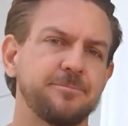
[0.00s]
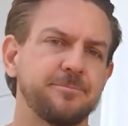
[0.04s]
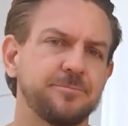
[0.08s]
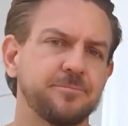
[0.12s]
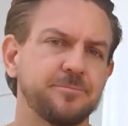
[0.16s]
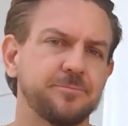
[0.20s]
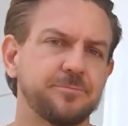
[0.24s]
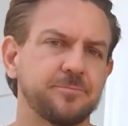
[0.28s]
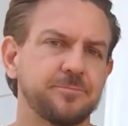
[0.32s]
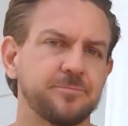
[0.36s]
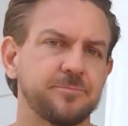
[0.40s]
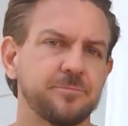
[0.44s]

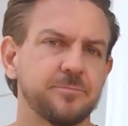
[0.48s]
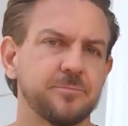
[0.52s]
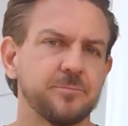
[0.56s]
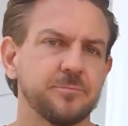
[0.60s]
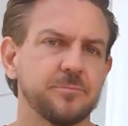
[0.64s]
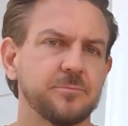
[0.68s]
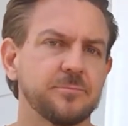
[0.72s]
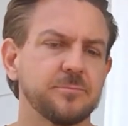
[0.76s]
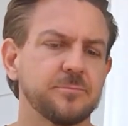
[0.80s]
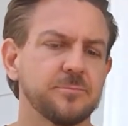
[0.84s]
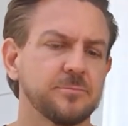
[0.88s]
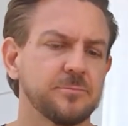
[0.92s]

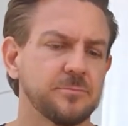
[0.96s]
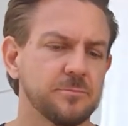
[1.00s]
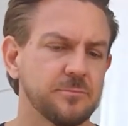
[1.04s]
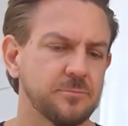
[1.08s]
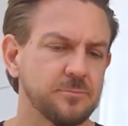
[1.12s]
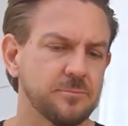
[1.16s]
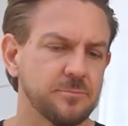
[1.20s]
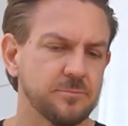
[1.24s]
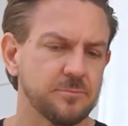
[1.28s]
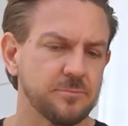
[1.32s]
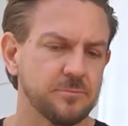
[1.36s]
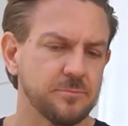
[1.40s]

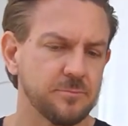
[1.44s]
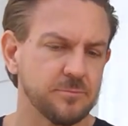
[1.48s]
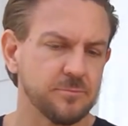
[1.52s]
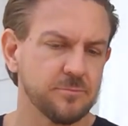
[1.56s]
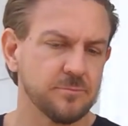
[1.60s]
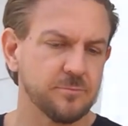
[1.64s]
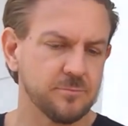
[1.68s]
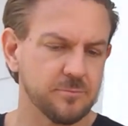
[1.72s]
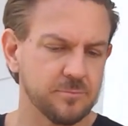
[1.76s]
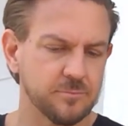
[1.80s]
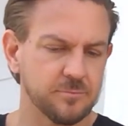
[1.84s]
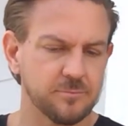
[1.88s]

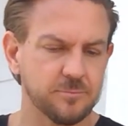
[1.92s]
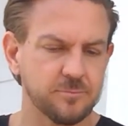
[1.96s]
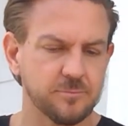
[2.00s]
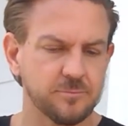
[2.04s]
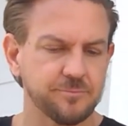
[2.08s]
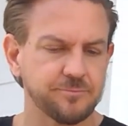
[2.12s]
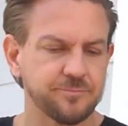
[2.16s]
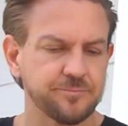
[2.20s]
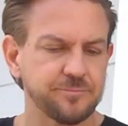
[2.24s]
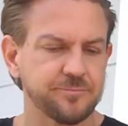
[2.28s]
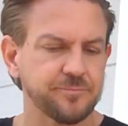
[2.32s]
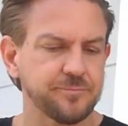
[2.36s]

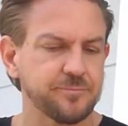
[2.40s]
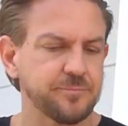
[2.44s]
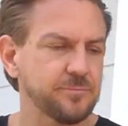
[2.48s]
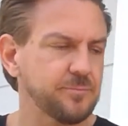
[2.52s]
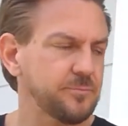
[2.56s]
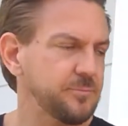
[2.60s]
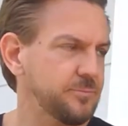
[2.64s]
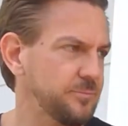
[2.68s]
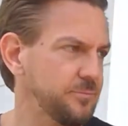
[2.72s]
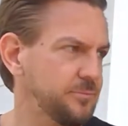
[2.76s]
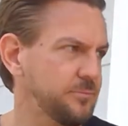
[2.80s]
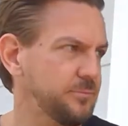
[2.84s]

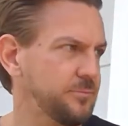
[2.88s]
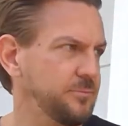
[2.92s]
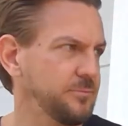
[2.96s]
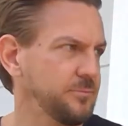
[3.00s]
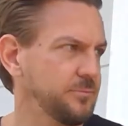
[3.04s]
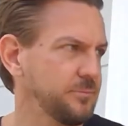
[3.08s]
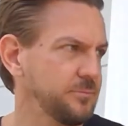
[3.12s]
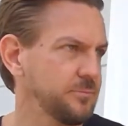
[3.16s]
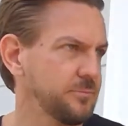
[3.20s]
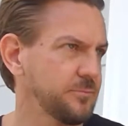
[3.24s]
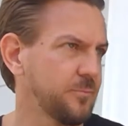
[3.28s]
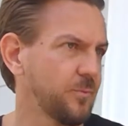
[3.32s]

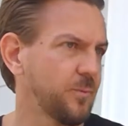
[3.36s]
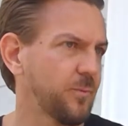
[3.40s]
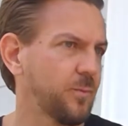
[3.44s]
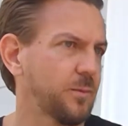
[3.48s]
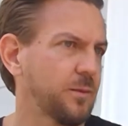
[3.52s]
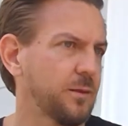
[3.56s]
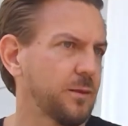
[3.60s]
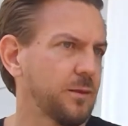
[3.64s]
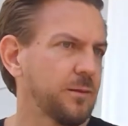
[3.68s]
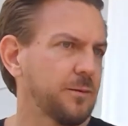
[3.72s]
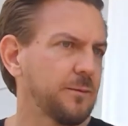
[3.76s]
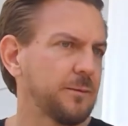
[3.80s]

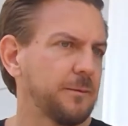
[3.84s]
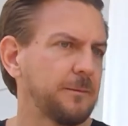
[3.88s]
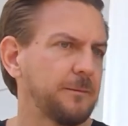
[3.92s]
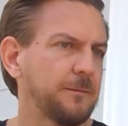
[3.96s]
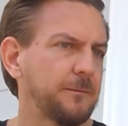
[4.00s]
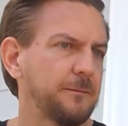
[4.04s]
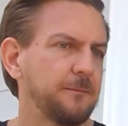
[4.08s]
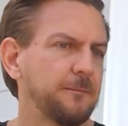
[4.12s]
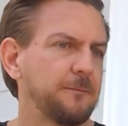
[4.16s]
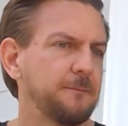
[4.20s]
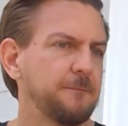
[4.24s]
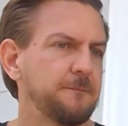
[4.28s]

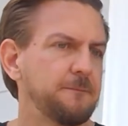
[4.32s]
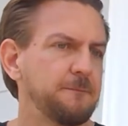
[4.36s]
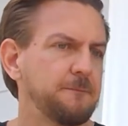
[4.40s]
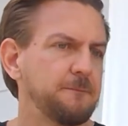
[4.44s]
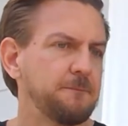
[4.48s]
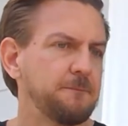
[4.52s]
No words are spoken by the person on screen.